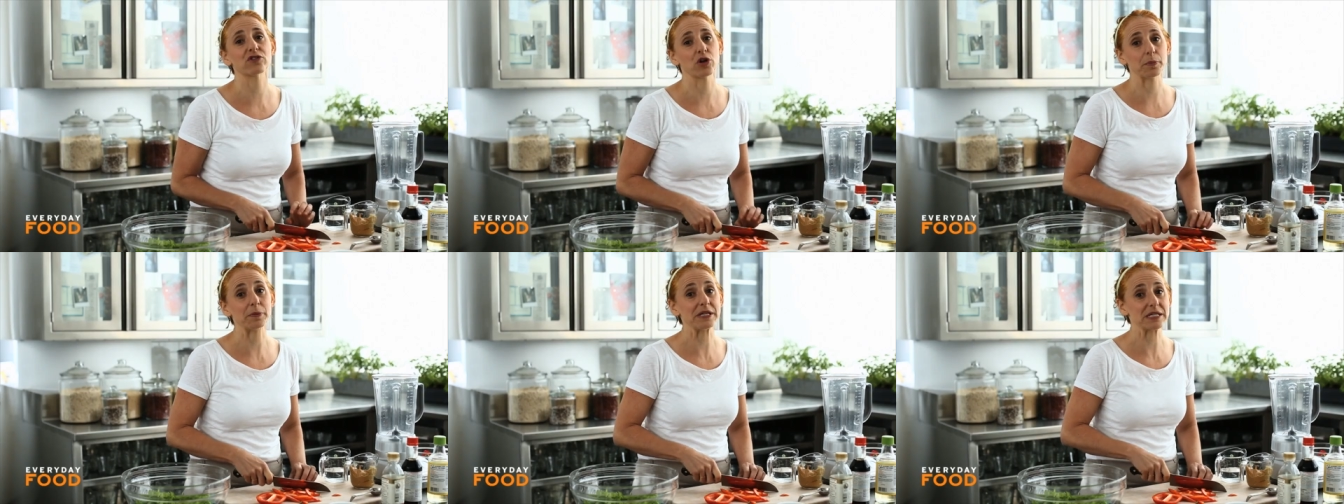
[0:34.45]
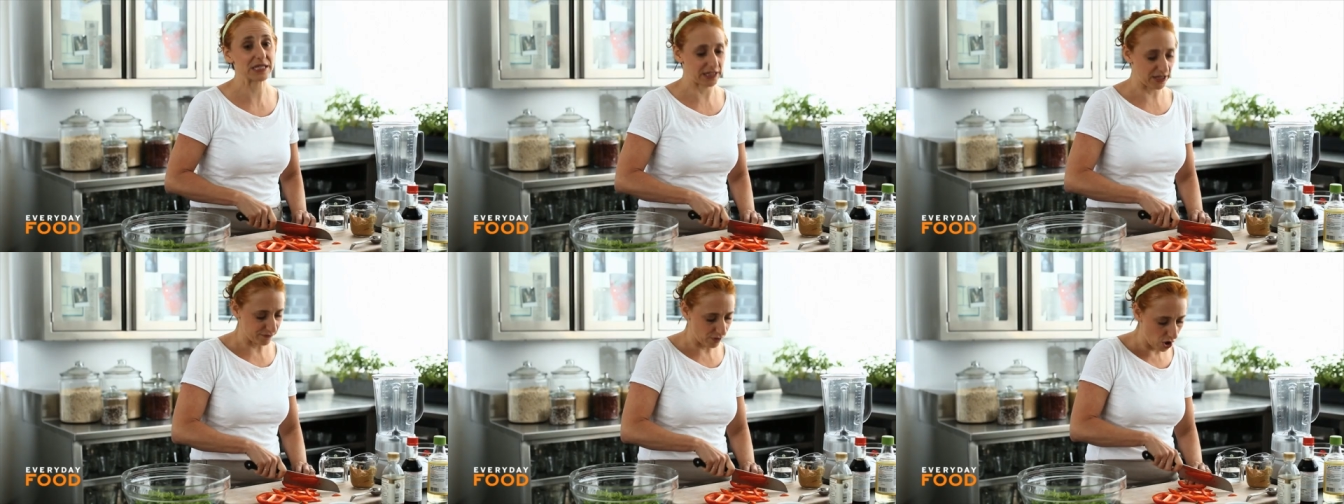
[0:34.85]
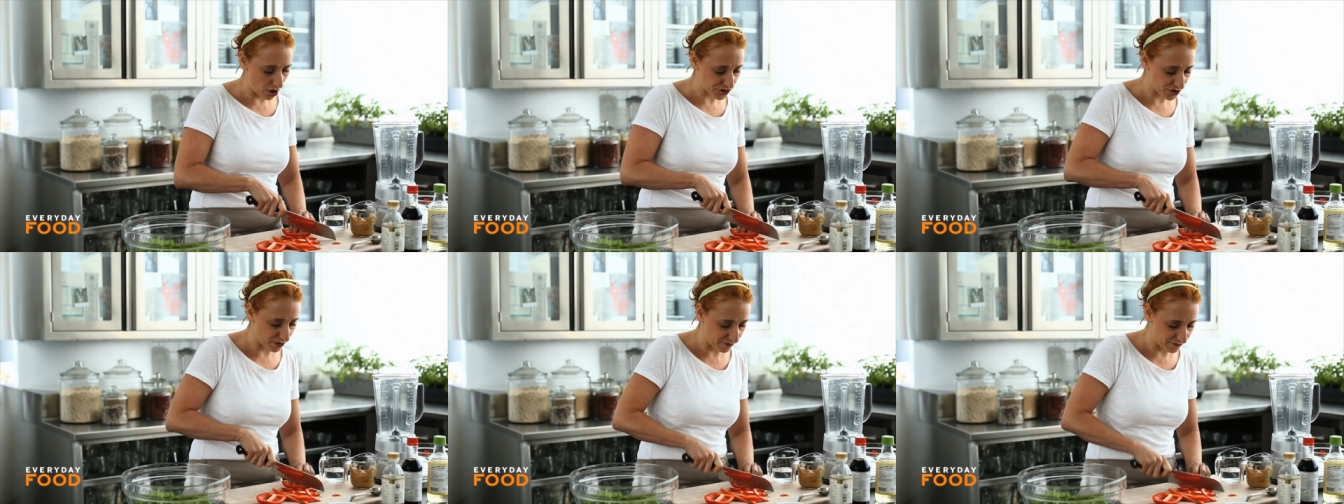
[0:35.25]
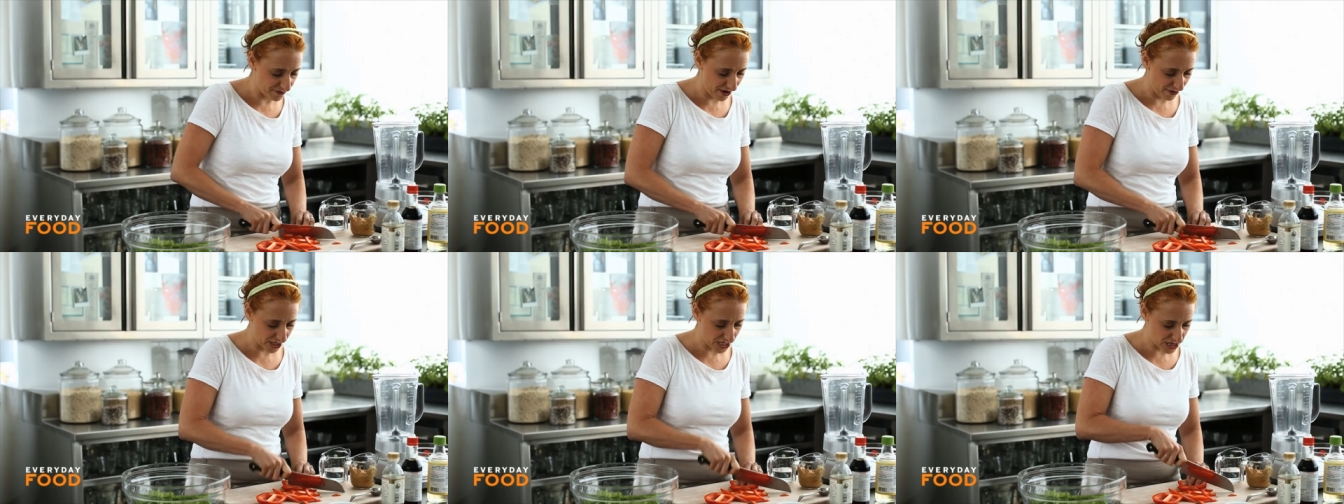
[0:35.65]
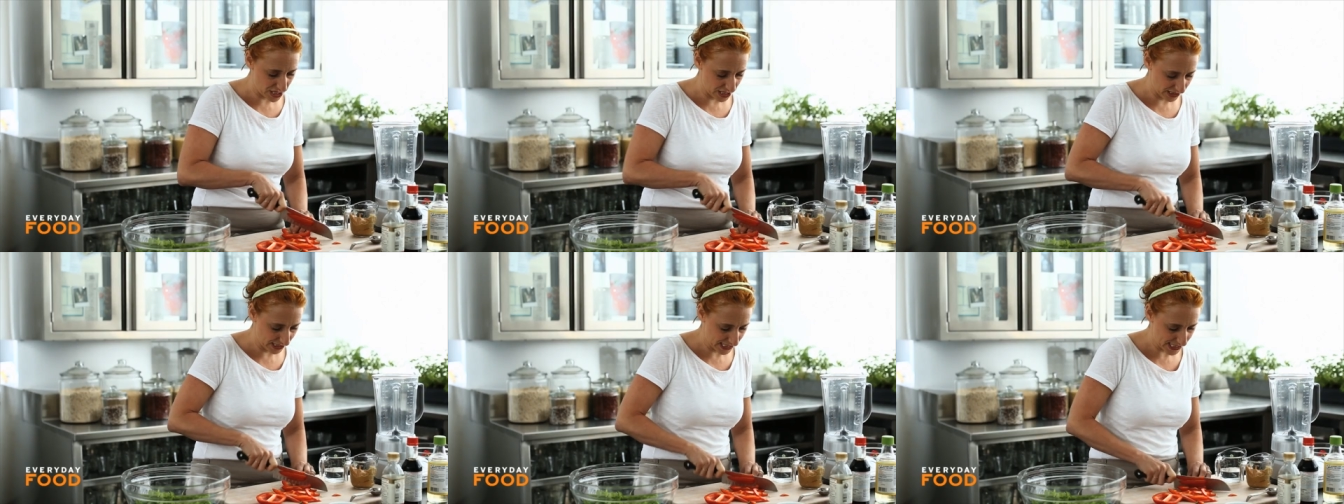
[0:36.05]
of snow peas that I've also very
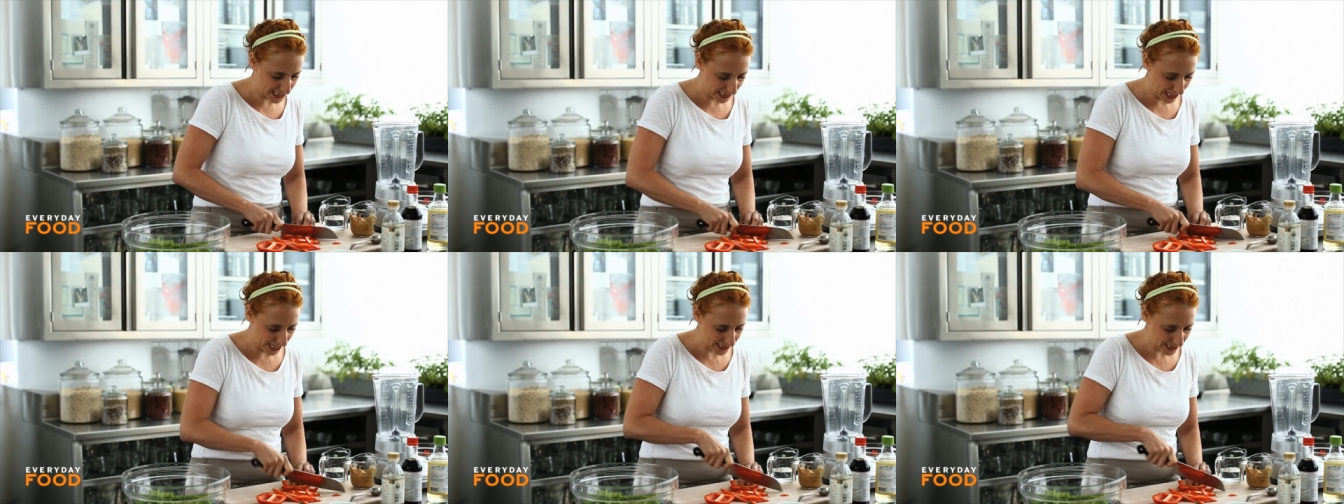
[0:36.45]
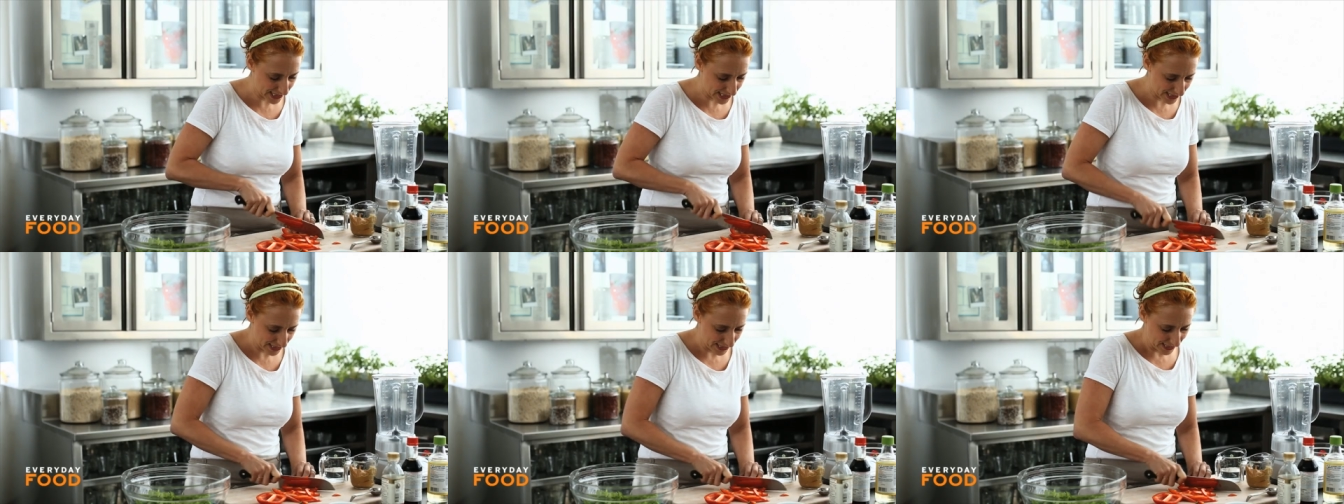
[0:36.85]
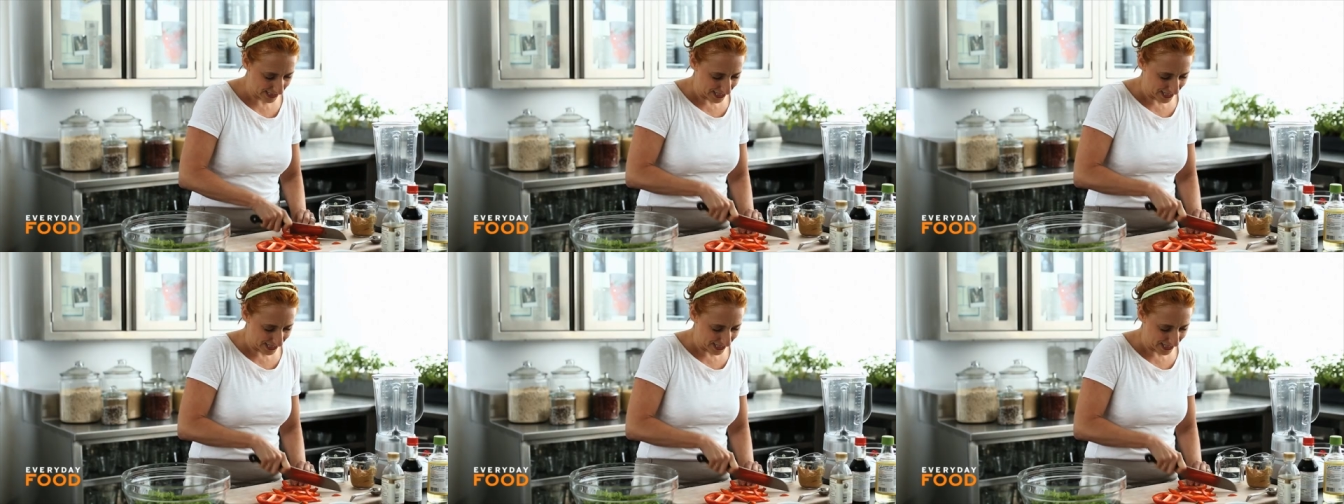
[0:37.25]
thinly sliced.